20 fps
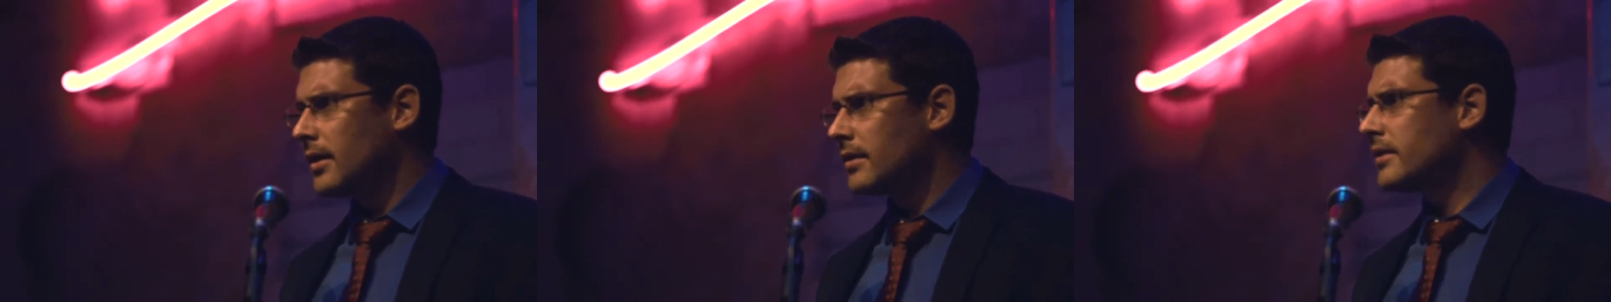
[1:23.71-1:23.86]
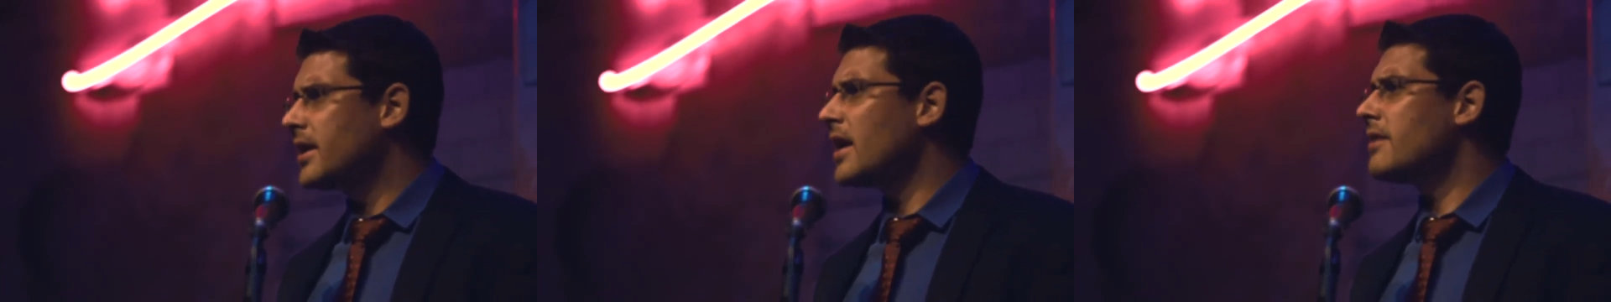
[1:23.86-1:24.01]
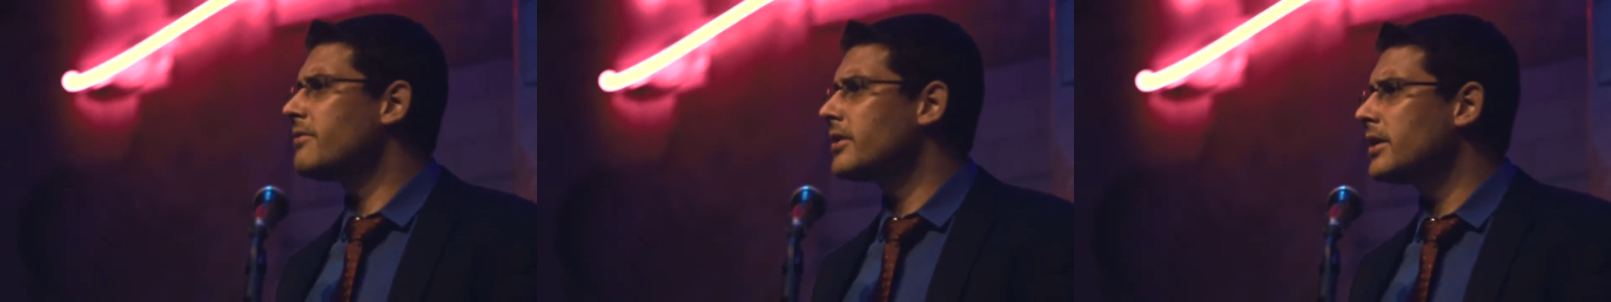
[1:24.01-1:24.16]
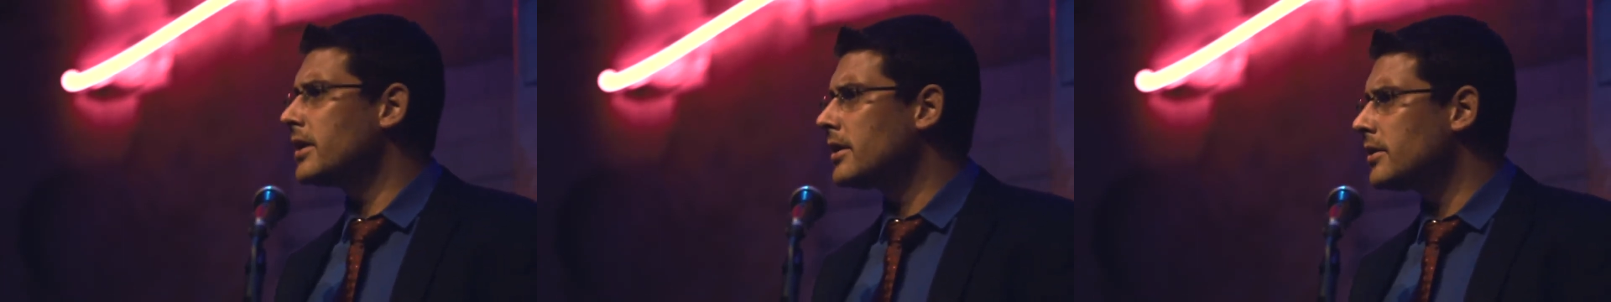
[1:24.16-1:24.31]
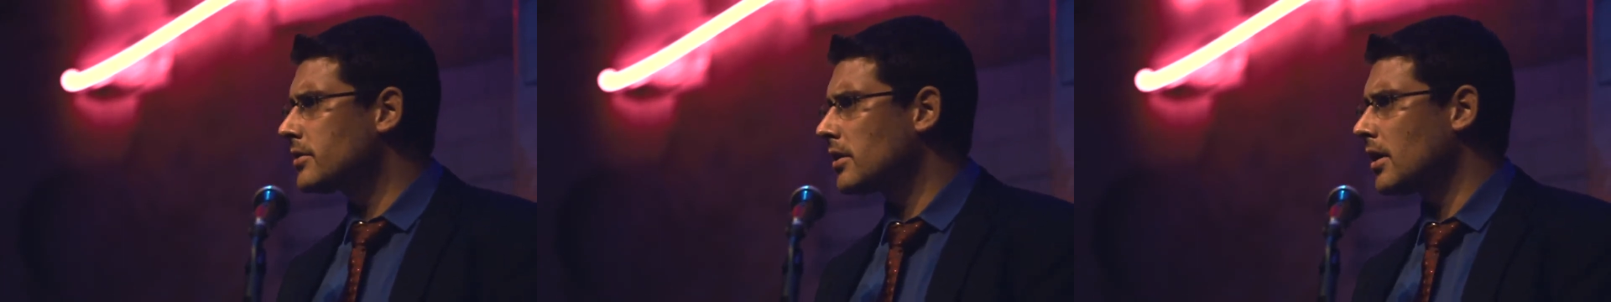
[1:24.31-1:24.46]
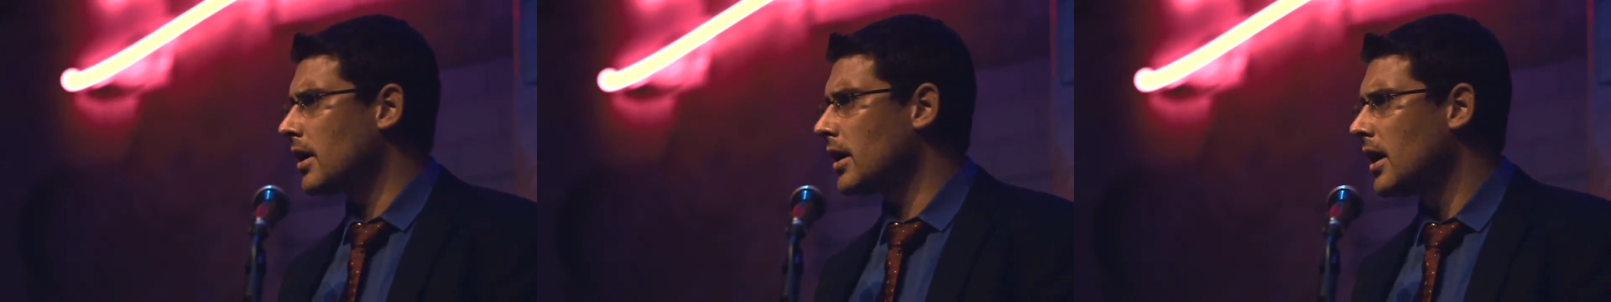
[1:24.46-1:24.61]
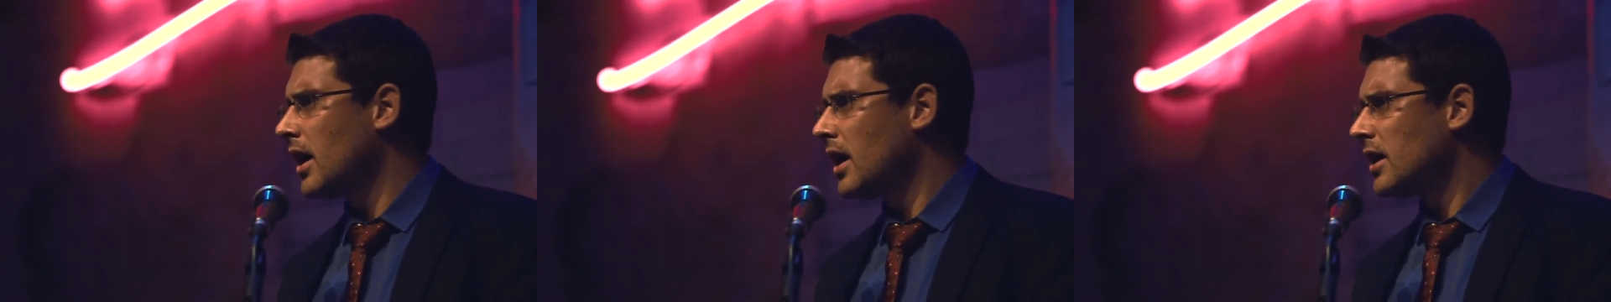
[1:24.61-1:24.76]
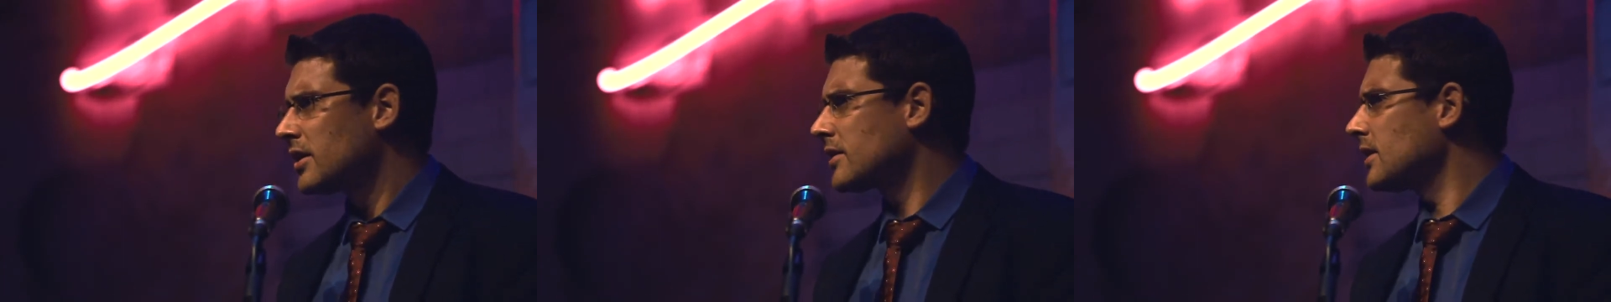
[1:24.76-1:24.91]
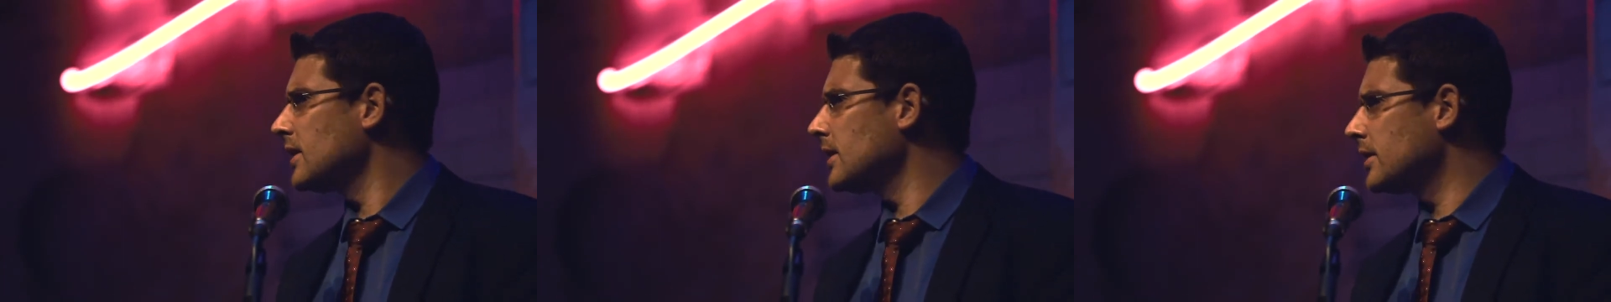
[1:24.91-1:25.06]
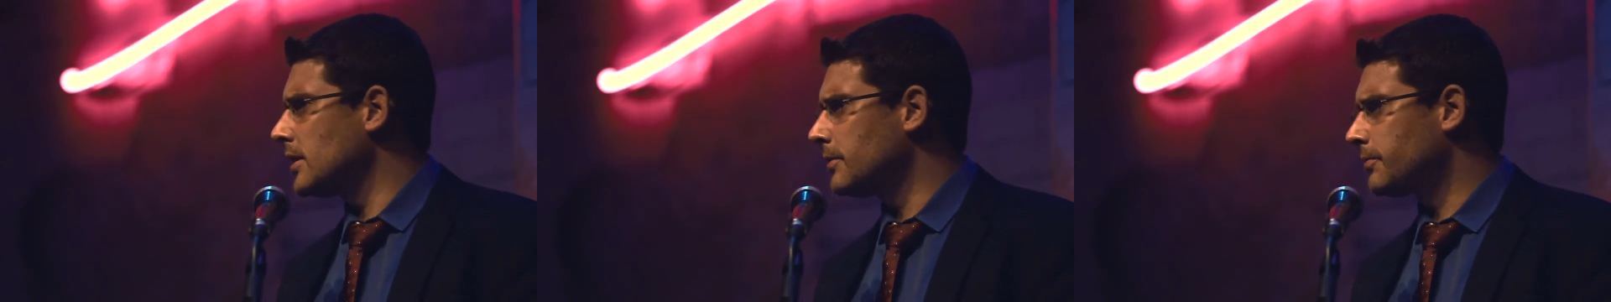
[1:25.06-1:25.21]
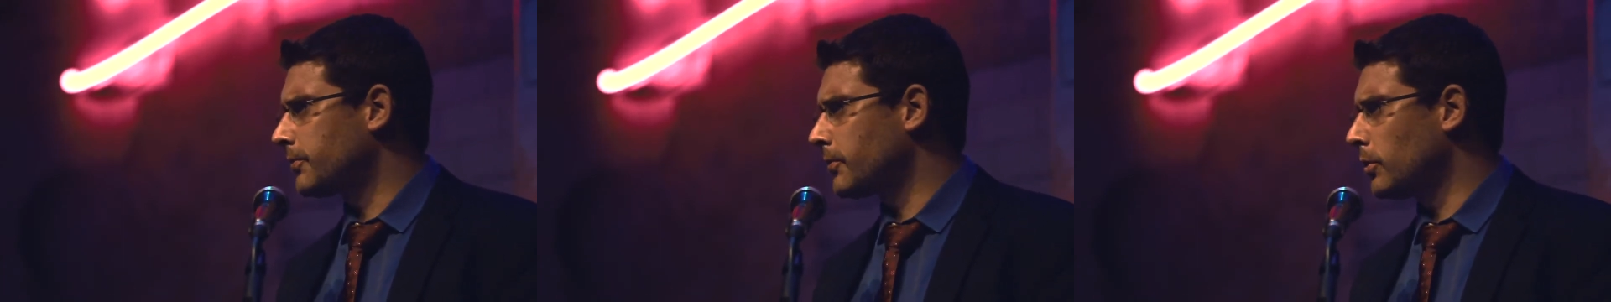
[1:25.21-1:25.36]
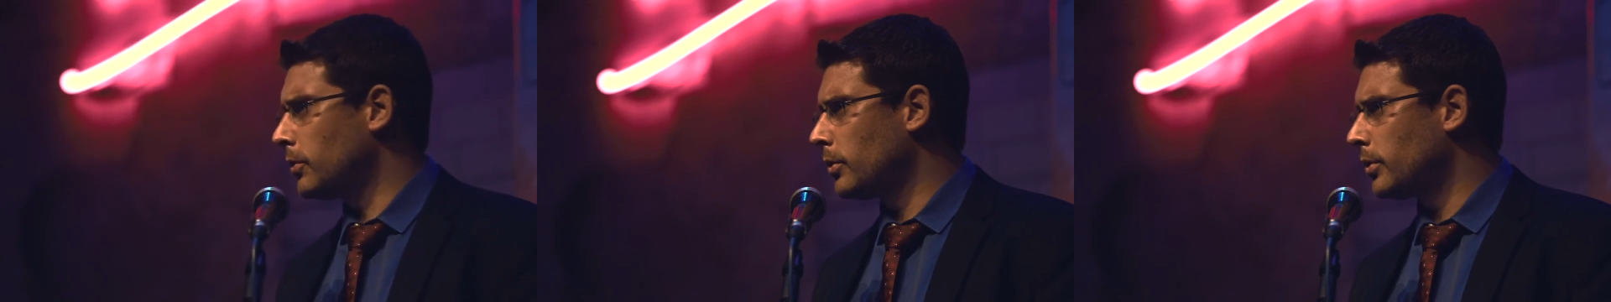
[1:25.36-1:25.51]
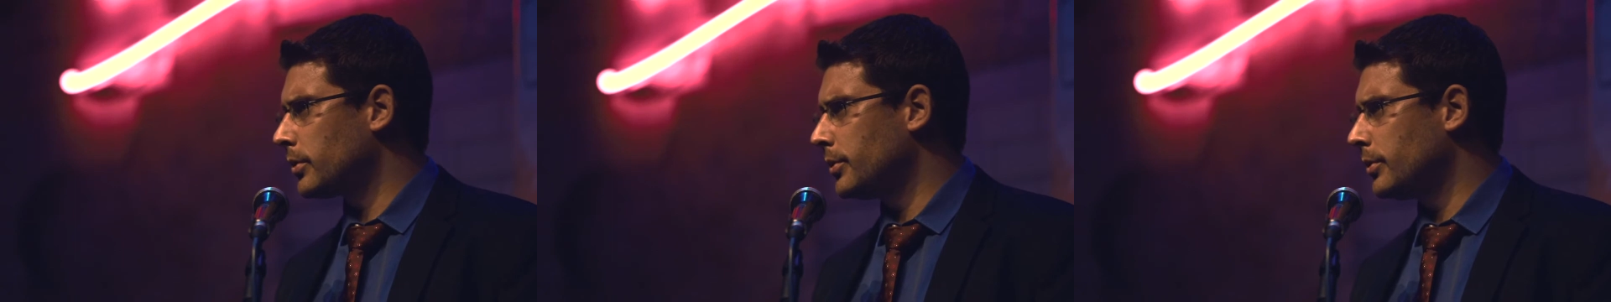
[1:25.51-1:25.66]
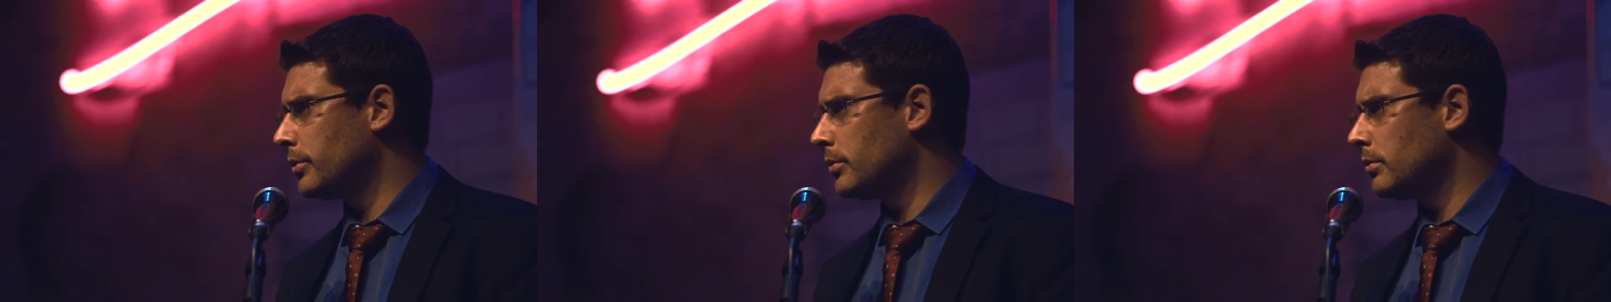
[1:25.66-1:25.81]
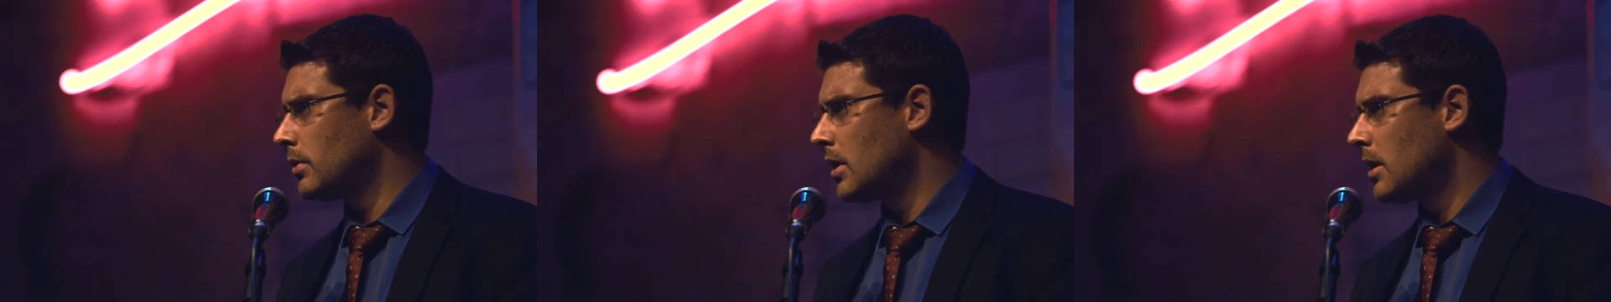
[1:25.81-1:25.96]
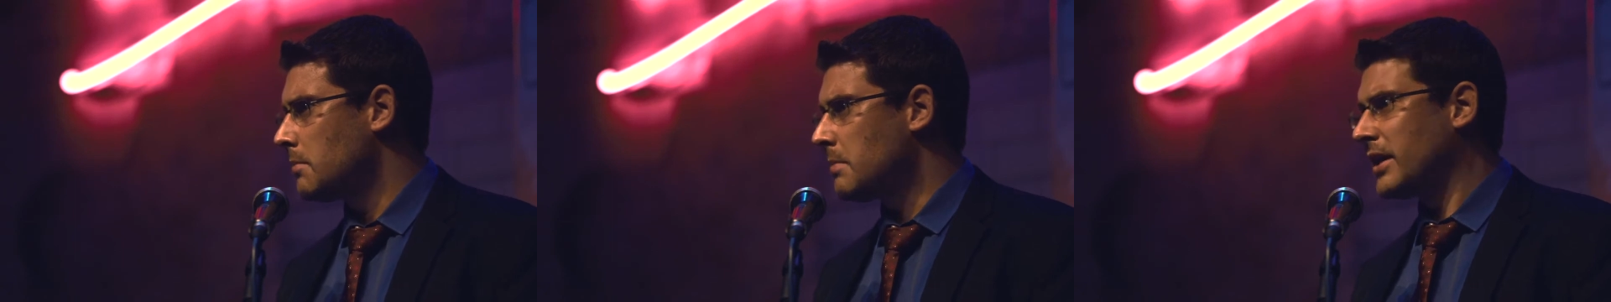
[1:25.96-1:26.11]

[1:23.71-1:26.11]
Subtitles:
Kevin is a sleazy fraud who